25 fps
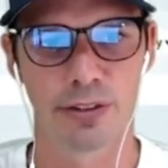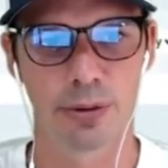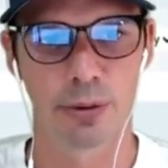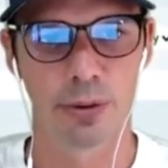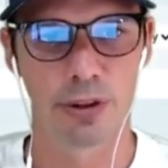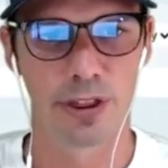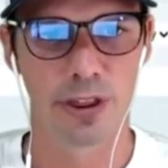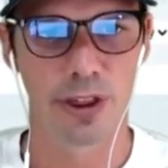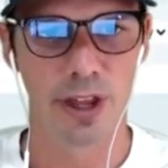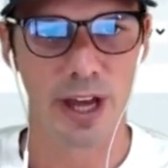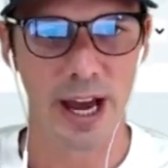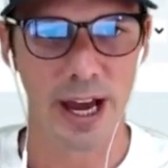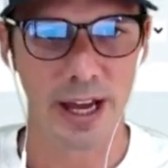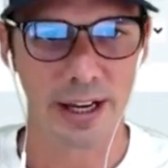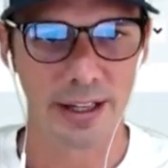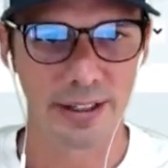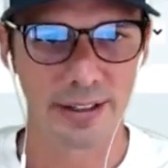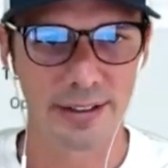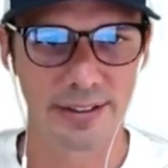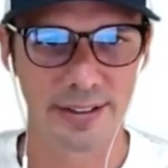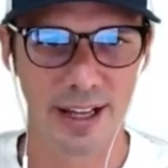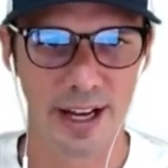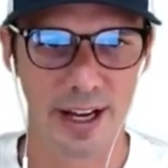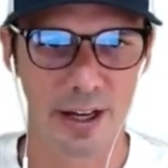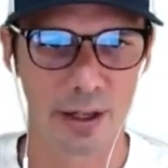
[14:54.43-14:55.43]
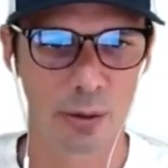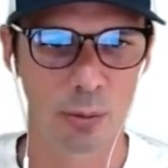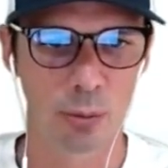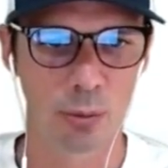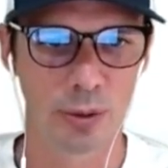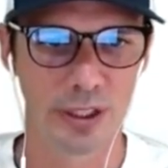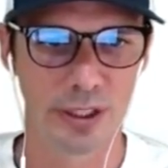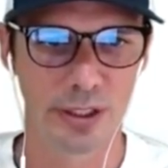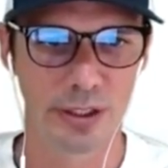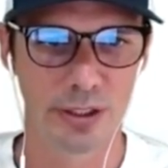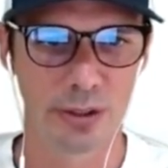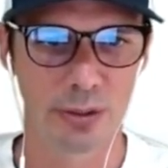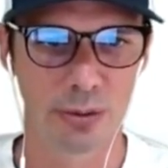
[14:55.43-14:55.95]
So that is how
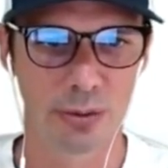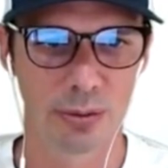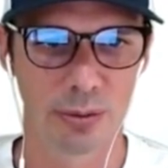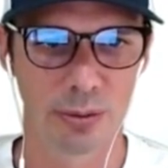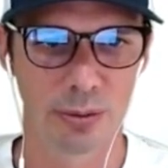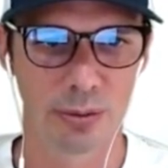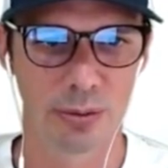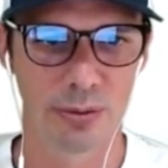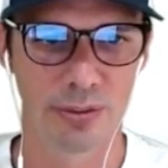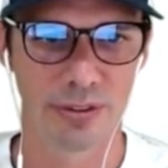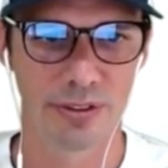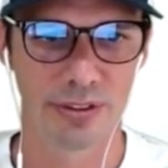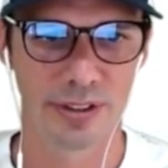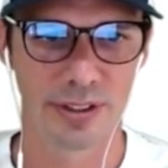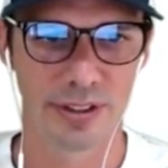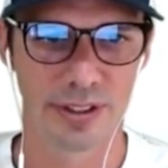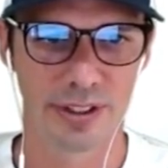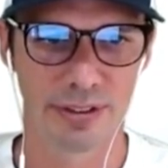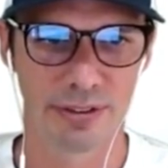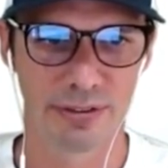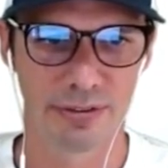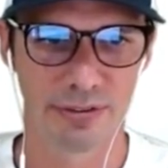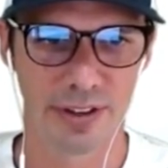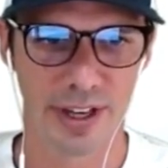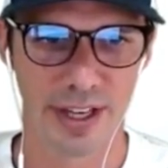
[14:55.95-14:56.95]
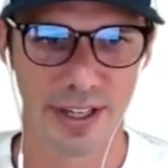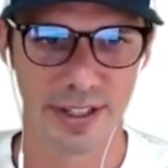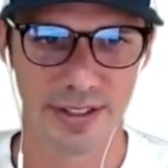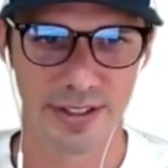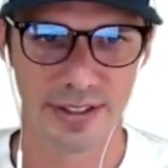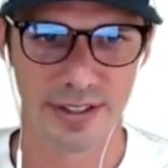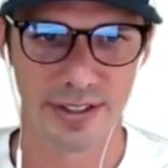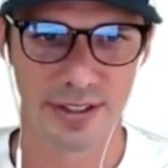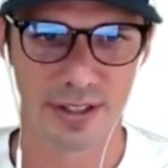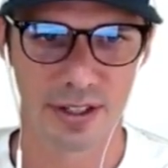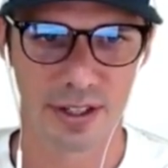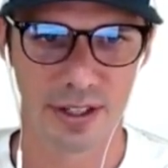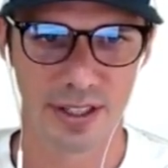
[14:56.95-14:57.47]
we use the
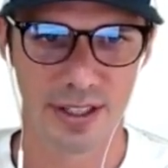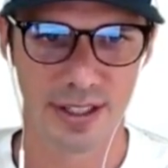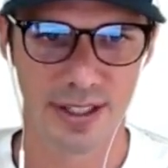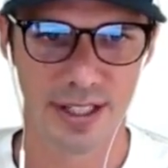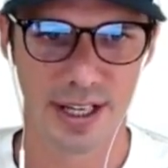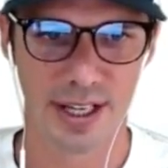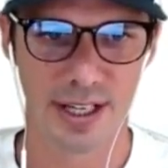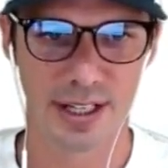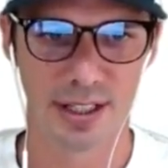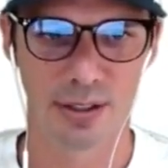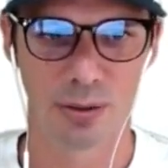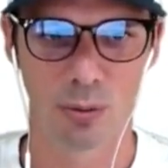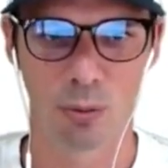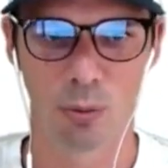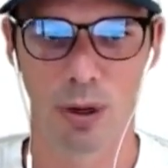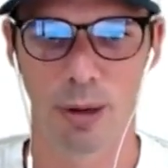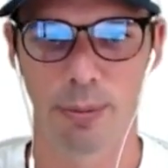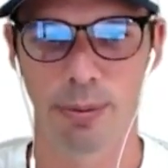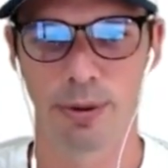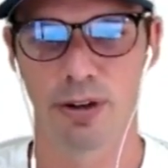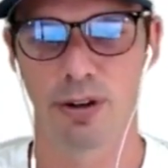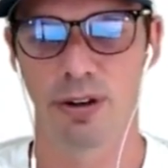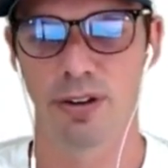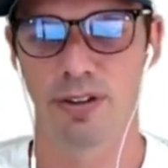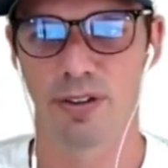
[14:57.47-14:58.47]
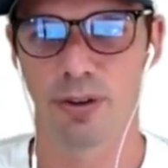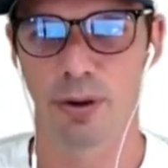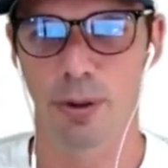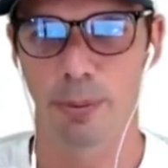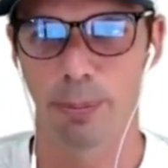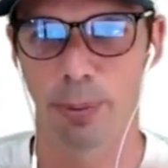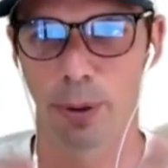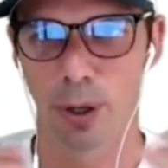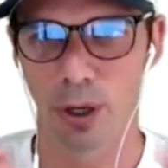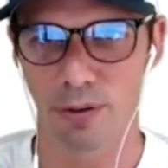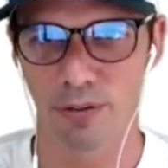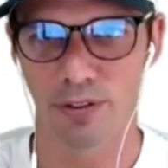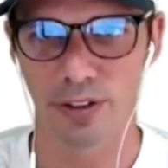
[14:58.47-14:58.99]
event start date. Webinars are
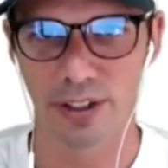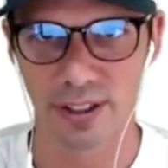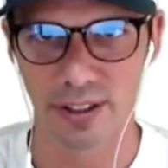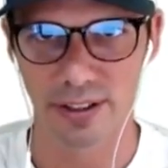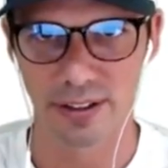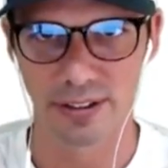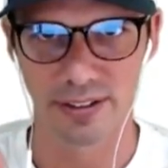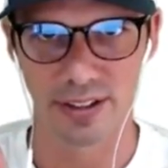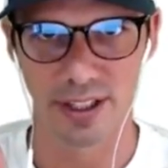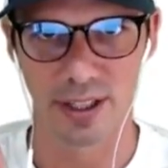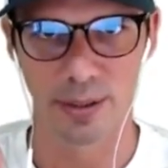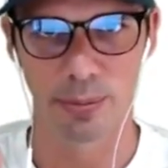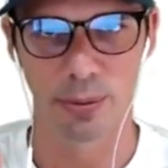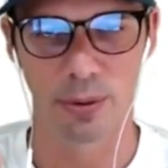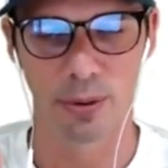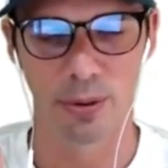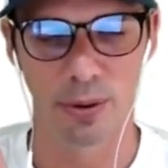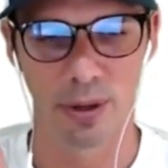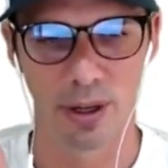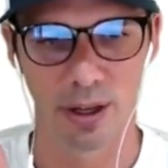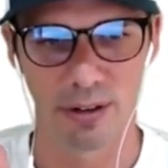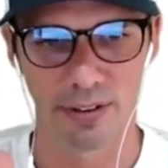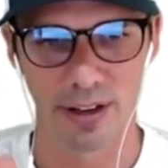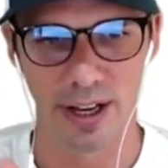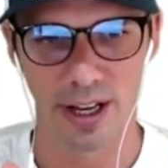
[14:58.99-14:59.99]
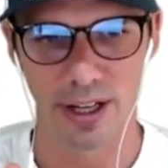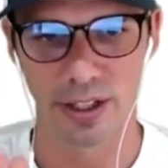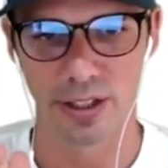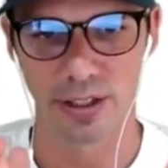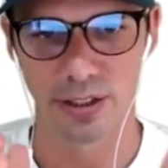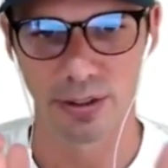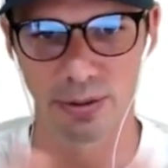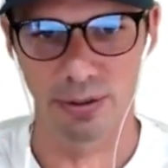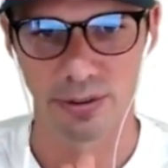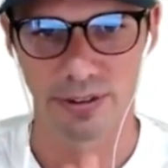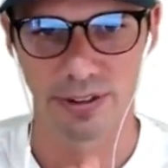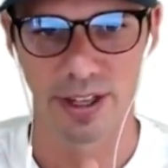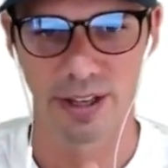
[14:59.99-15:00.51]
a perfect example of how to
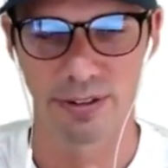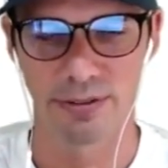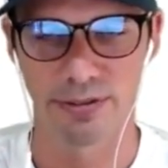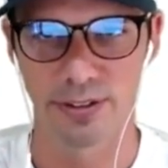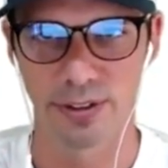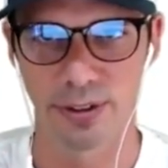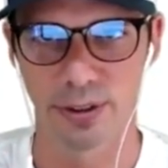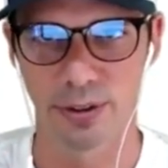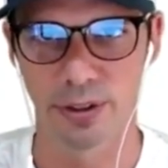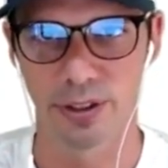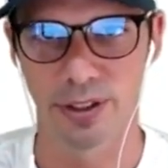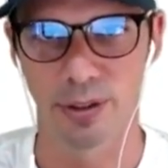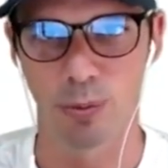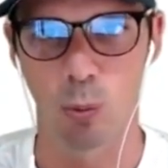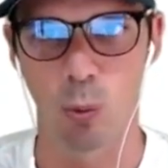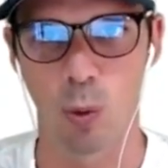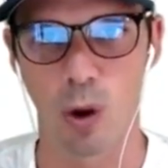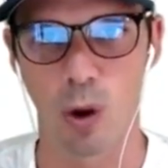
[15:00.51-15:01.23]
use that field